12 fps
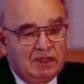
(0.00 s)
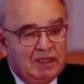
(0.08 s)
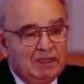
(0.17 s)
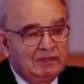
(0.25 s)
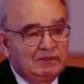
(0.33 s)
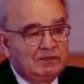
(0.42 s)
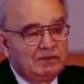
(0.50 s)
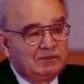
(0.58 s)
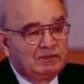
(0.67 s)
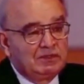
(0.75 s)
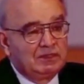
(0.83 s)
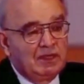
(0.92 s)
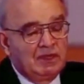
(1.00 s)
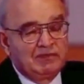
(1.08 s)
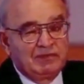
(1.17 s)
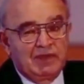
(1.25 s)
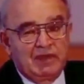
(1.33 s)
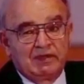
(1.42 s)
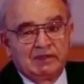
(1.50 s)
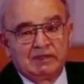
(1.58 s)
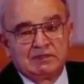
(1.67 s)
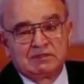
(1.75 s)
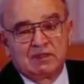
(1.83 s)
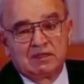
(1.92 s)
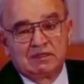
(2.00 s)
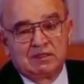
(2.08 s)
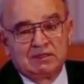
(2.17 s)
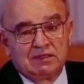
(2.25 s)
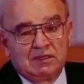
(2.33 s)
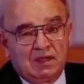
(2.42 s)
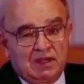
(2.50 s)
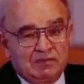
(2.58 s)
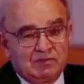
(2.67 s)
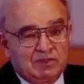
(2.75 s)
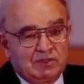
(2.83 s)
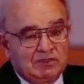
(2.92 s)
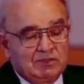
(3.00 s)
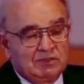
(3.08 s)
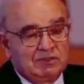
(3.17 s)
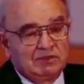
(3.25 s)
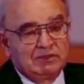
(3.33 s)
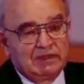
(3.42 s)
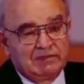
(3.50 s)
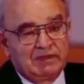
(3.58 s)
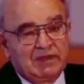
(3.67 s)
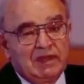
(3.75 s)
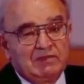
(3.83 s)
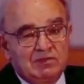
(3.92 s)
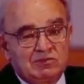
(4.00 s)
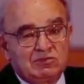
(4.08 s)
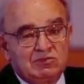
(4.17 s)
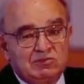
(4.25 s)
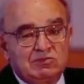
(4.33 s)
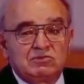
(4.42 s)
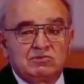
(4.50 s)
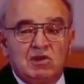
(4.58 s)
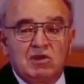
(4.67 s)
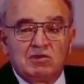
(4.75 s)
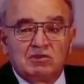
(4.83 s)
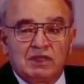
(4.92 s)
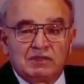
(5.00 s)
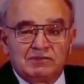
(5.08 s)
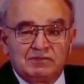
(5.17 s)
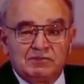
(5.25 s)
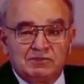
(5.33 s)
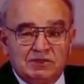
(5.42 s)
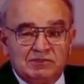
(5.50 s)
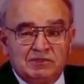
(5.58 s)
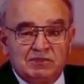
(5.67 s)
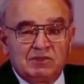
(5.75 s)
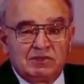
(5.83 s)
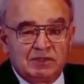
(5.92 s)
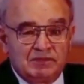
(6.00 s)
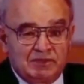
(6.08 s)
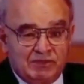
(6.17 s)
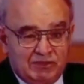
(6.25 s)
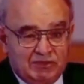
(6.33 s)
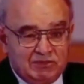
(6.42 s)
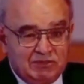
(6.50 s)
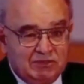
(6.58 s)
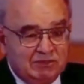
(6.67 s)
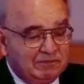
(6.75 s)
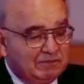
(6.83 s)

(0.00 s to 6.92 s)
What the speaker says: and within half an hour they start getting heartburn, they were able to swallow that food even though they were thirsty.